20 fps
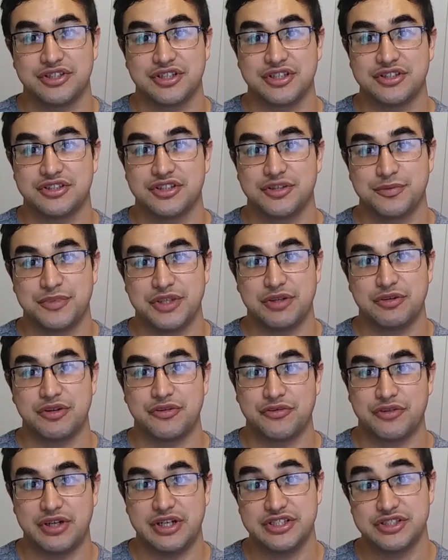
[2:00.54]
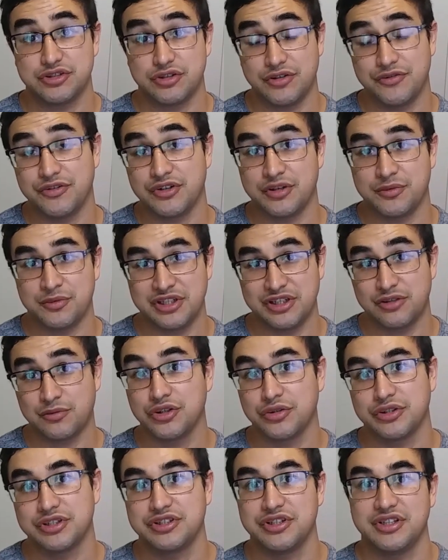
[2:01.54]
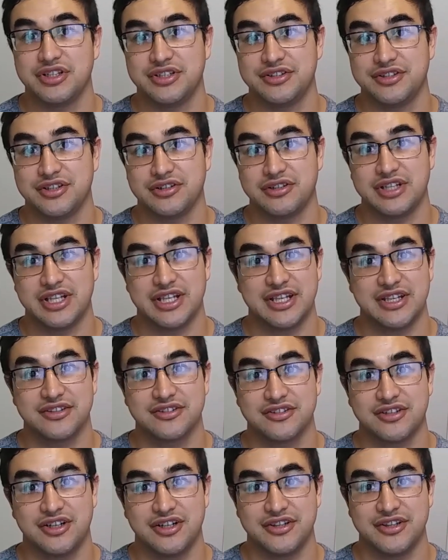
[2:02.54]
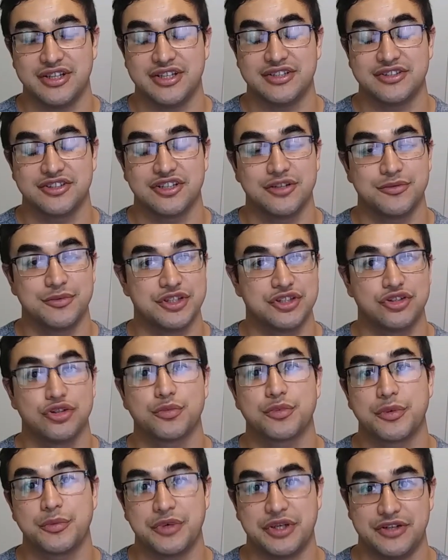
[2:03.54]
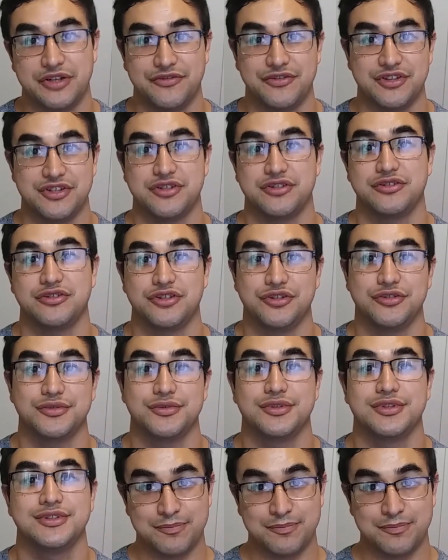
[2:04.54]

good to be refreshed, or if you're a little newer to the single leg X guard, then it's going to be super beneficial to you.